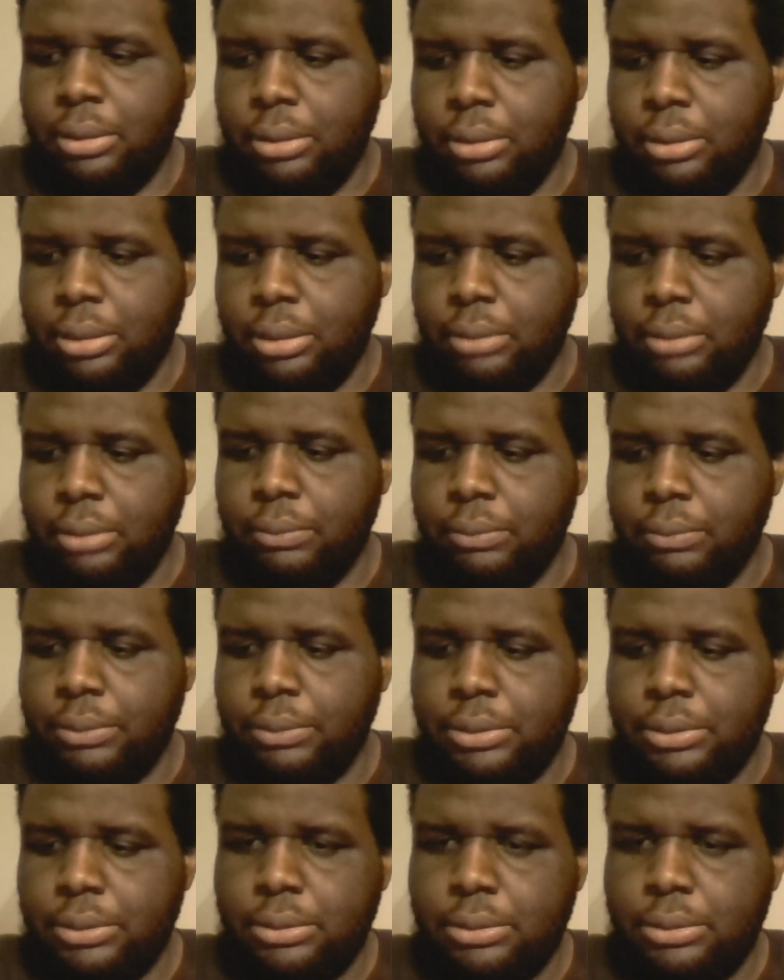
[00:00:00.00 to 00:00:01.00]
in
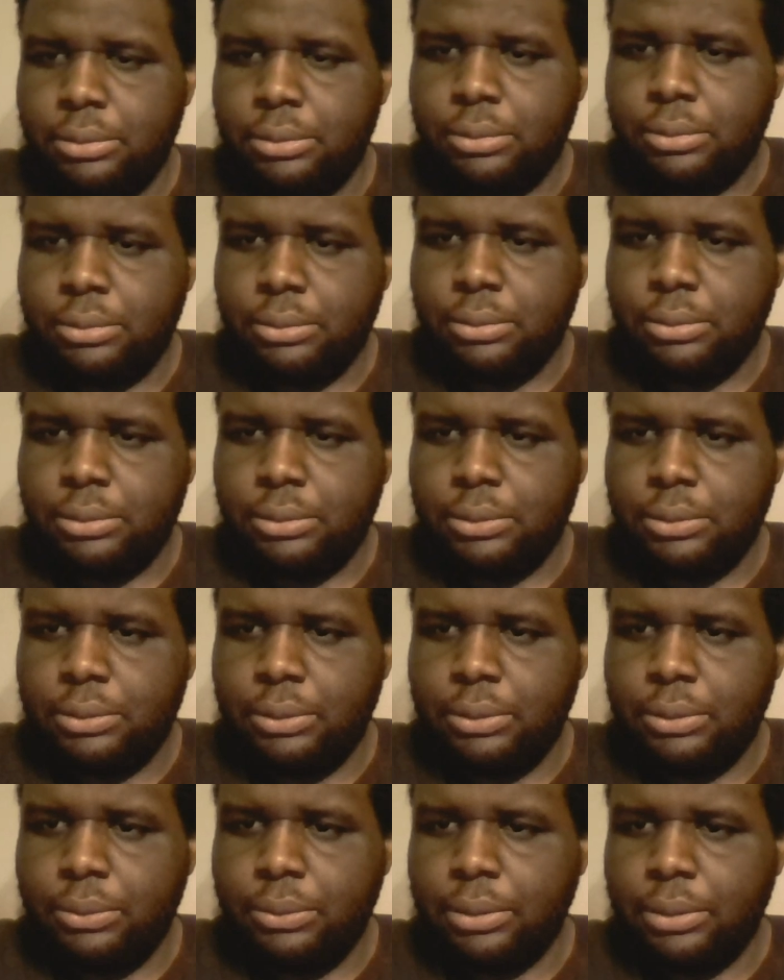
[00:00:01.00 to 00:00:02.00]
which
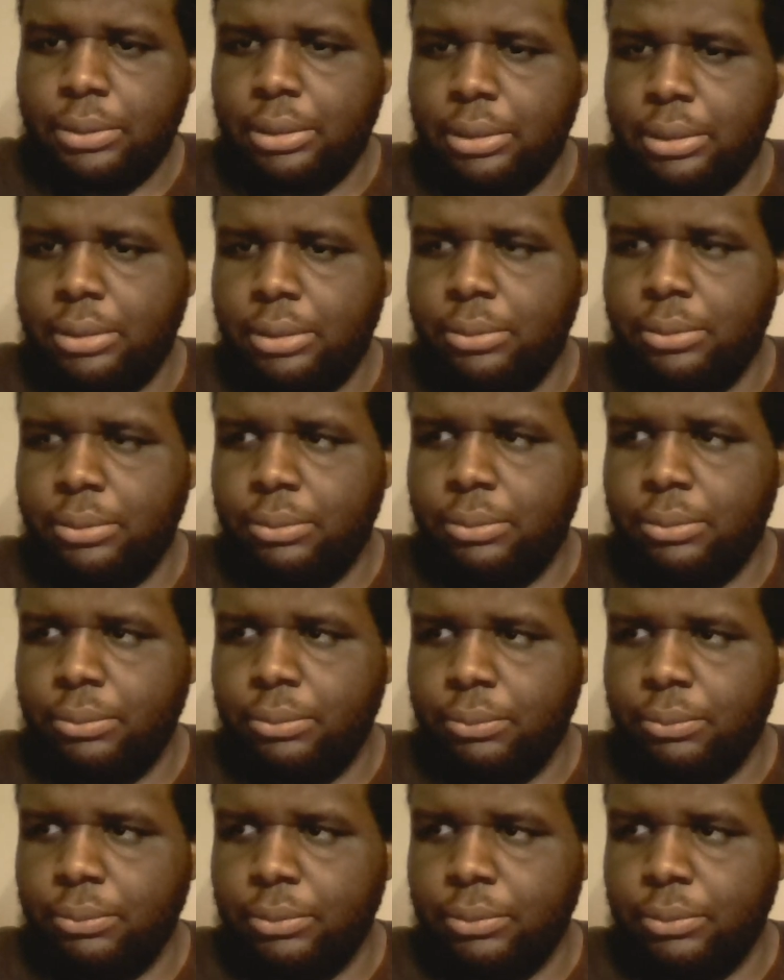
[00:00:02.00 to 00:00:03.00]
Toga
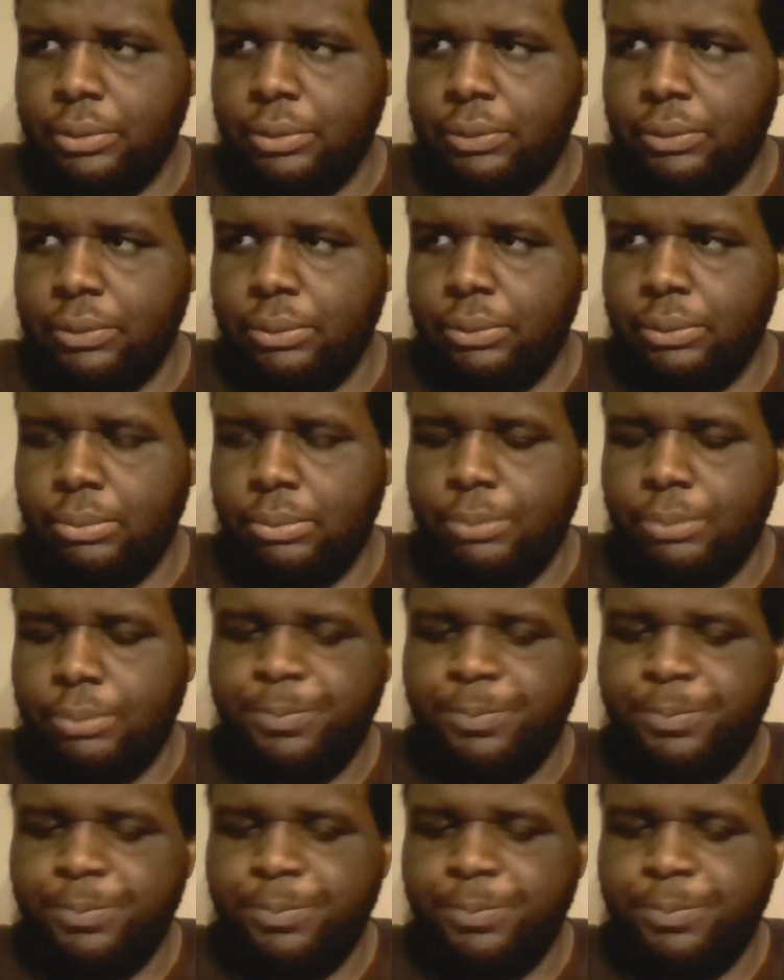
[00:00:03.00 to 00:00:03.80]
resumed